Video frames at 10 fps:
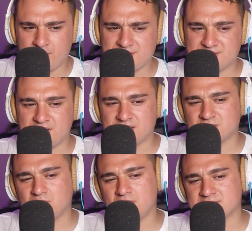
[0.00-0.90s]
What is
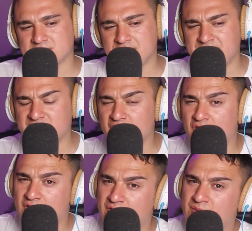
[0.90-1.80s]
that, guys? Let me
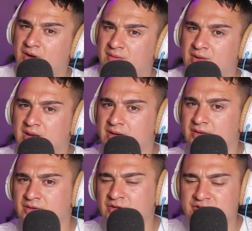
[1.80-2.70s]
know. I'm
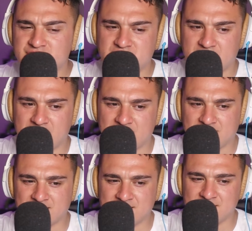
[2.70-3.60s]
gonna check
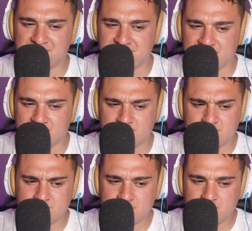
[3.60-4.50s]
out Lily
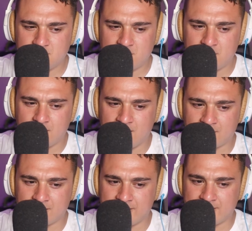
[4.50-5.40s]
film.
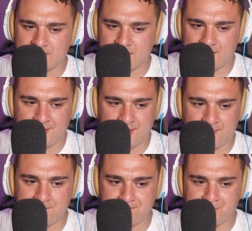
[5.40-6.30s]
Okay.
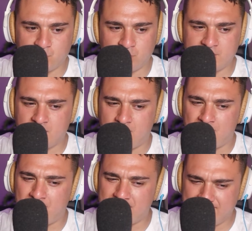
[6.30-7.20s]
We
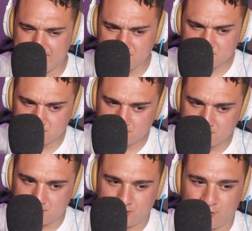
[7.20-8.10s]
got money.
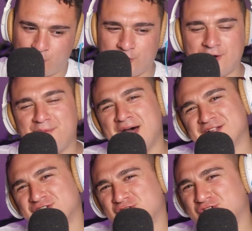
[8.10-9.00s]
Oh, we're
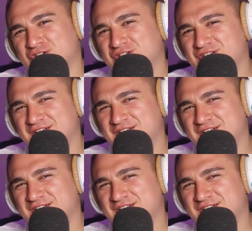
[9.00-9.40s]
about.